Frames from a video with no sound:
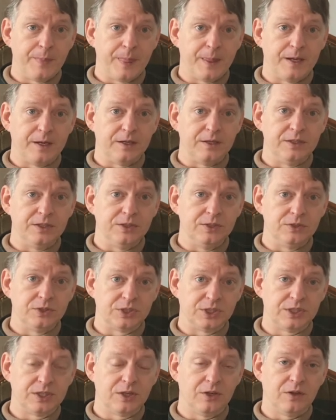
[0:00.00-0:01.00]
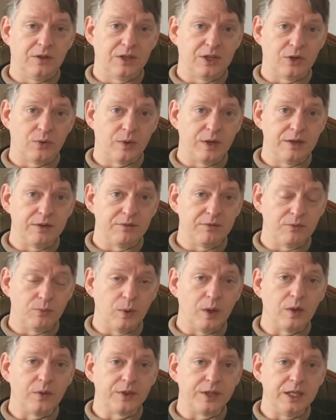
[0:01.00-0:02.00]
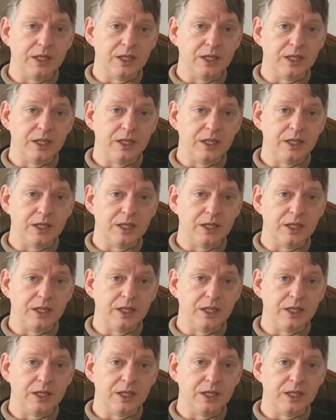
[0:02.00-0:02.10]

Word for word: uh, in Neuchâtel and quite wealthy.